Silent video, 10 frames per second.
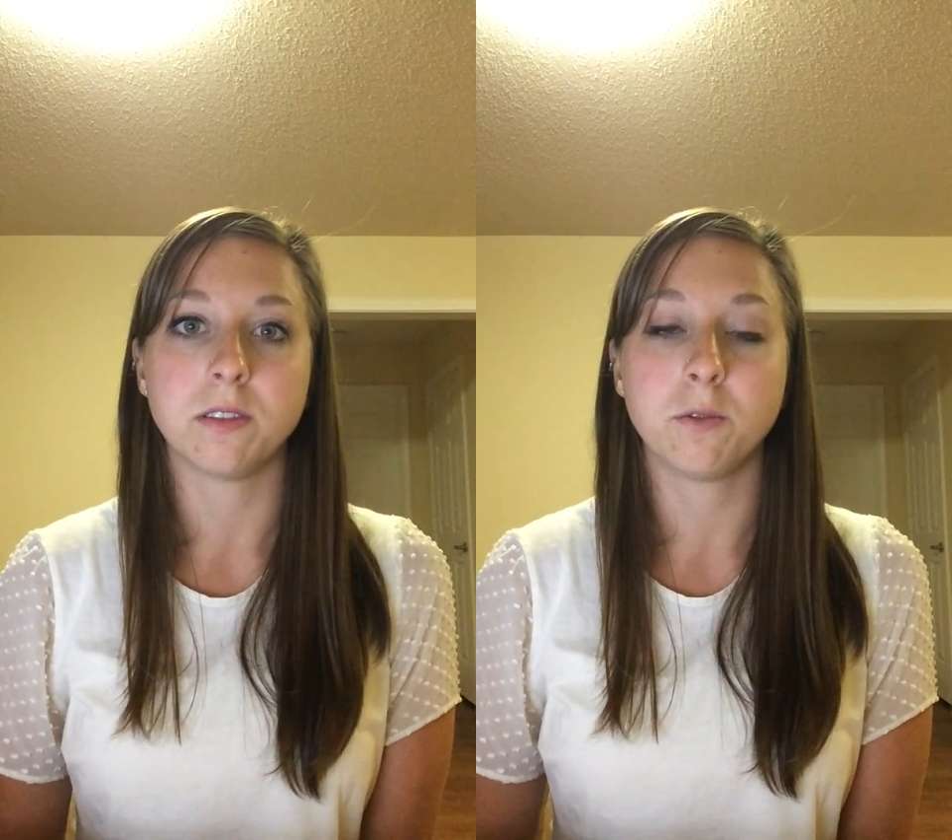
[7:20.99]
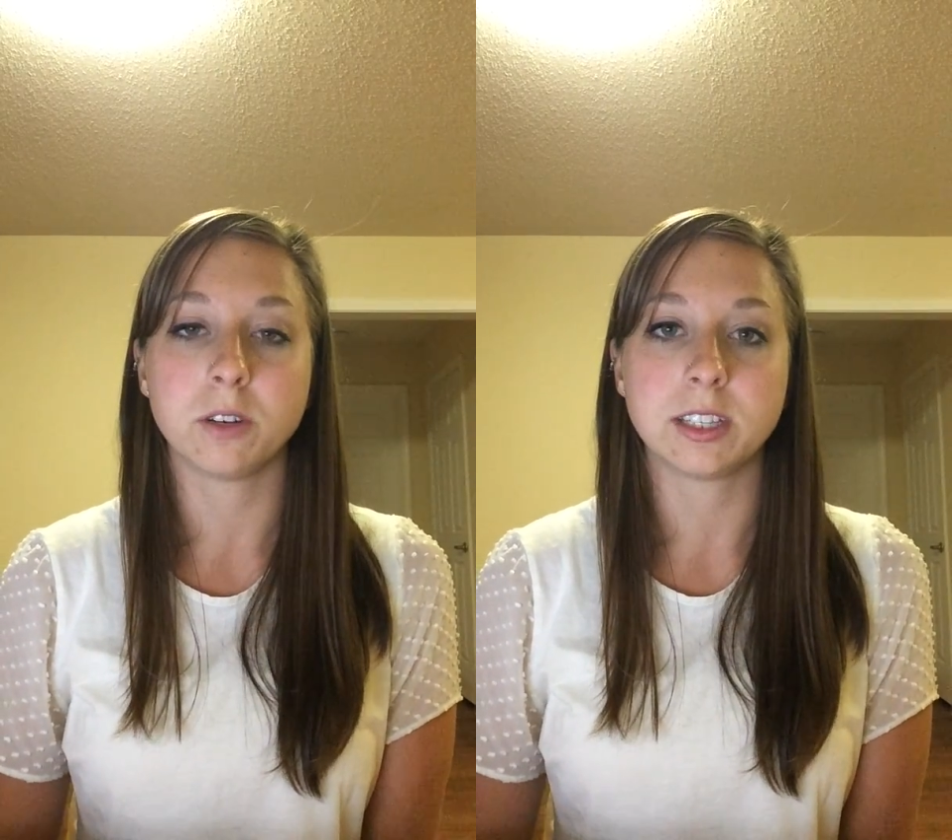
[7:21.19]

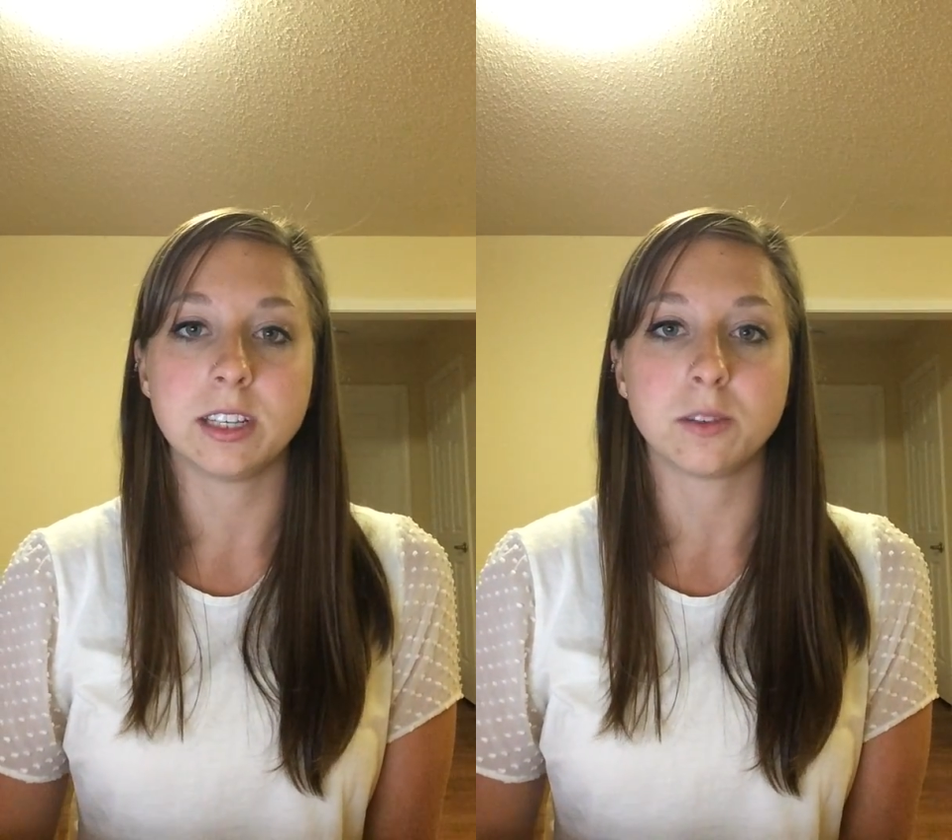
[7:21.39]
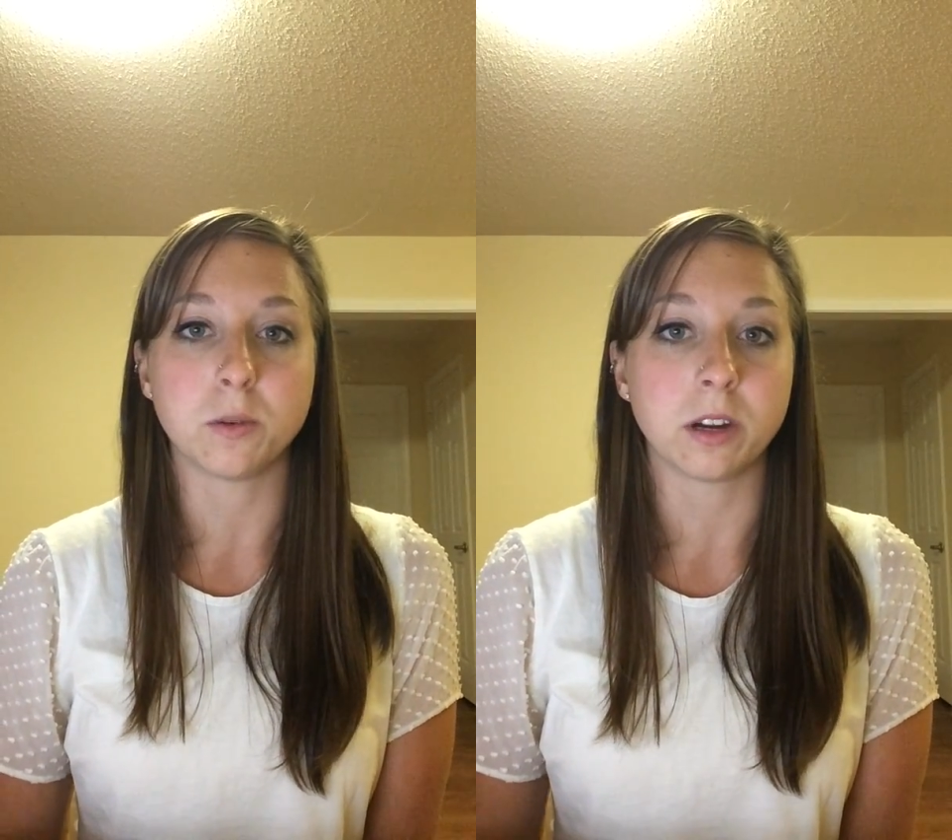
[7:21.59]

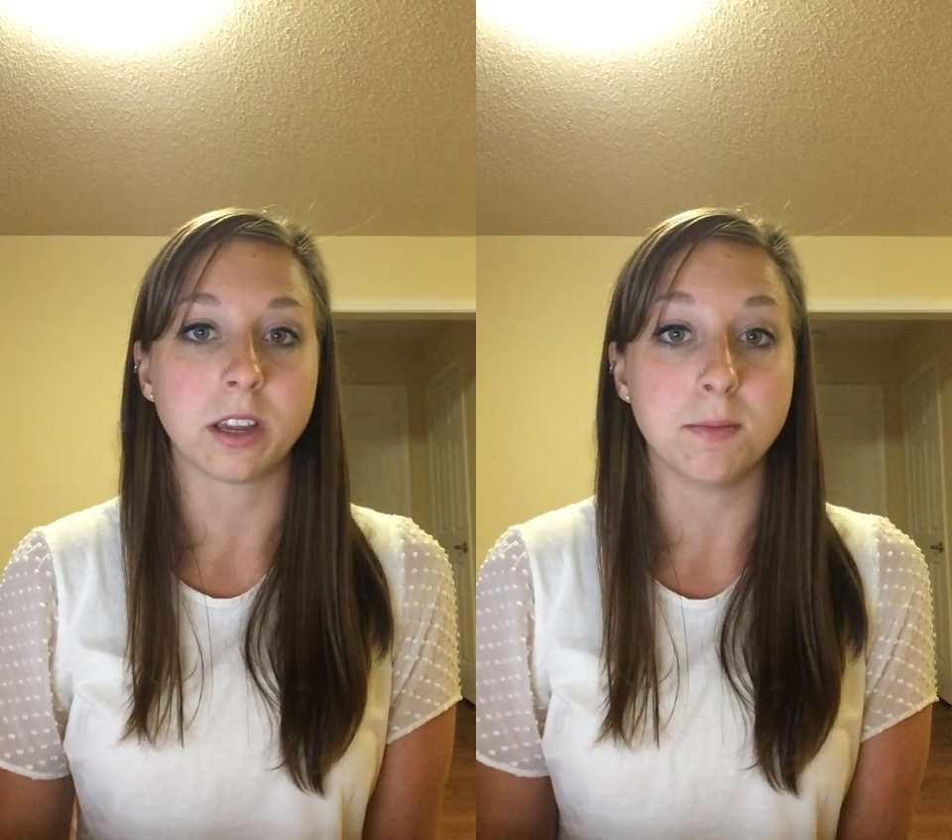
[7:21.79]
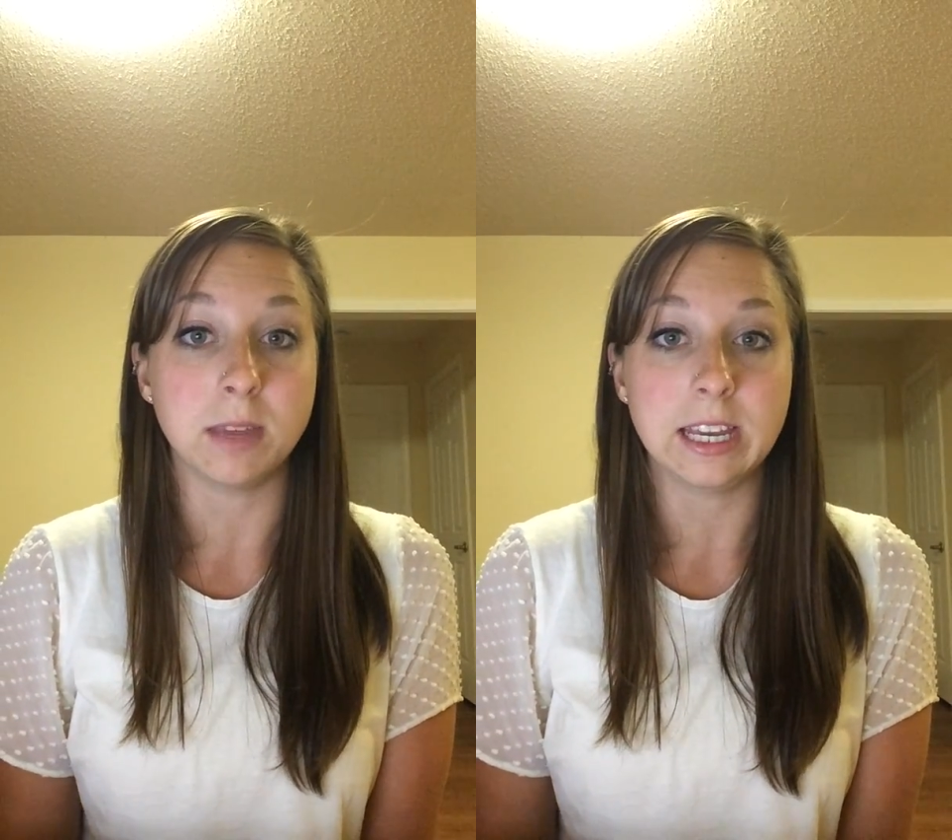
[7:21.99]
forces or
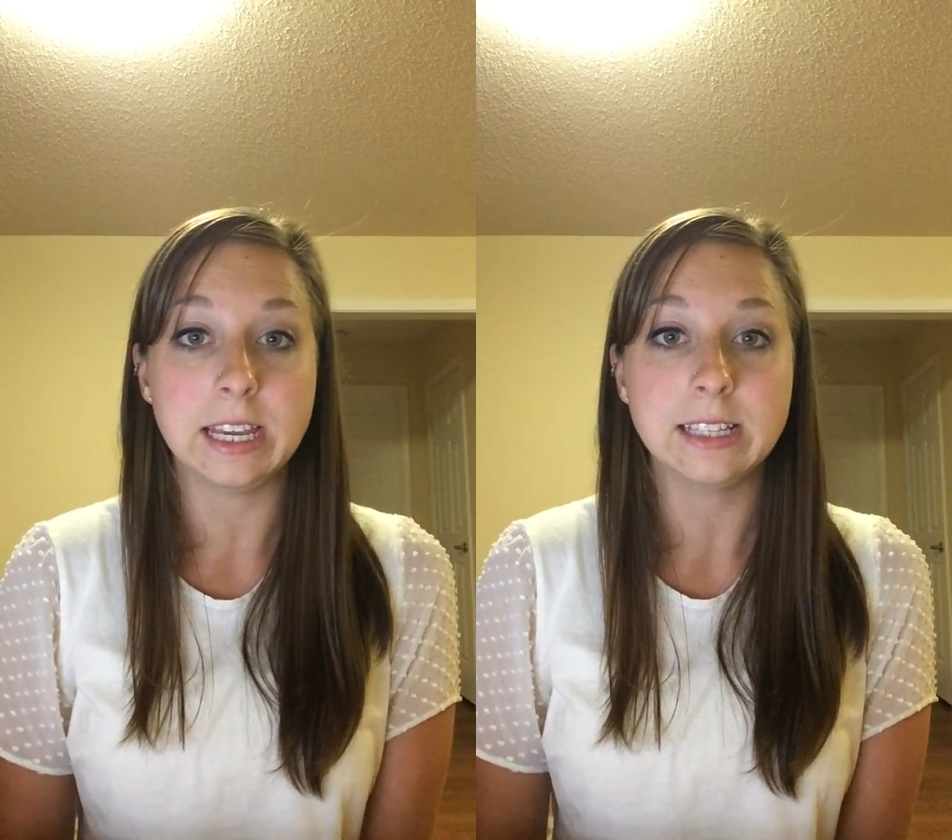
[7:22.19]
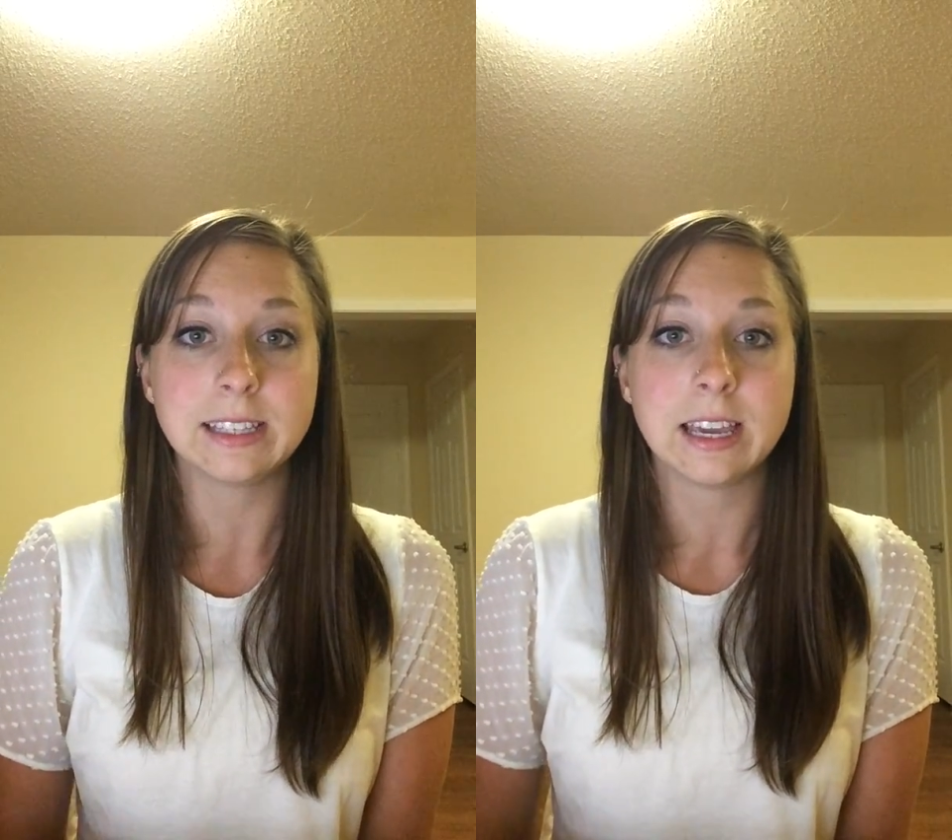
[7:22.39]

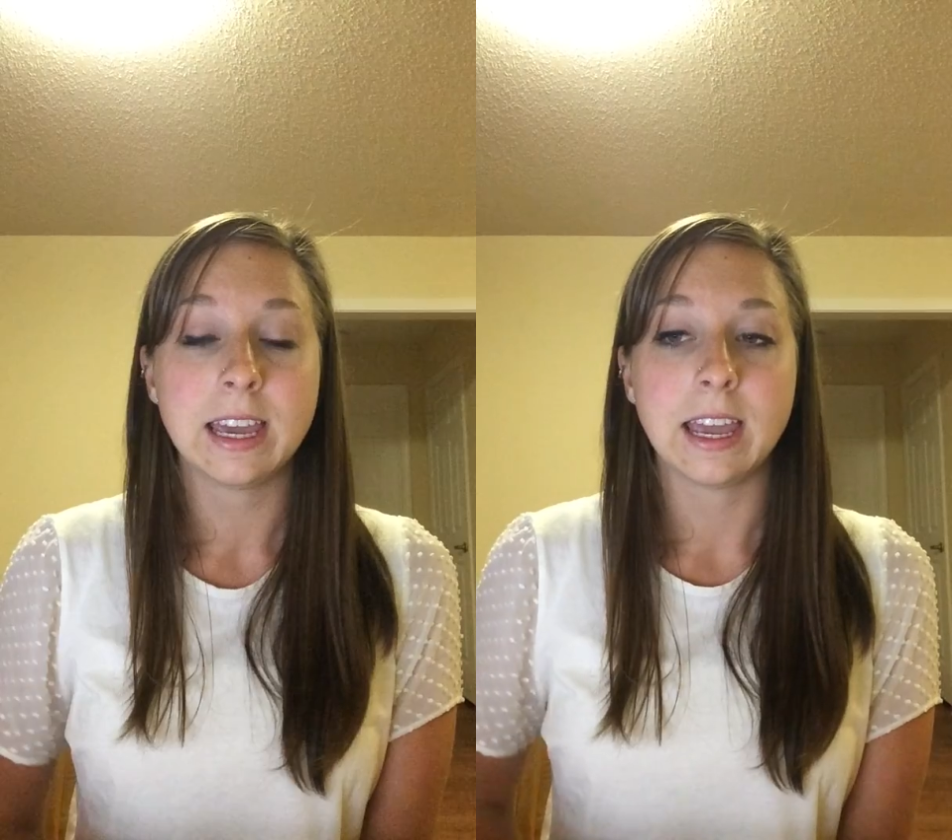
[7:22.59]
committees,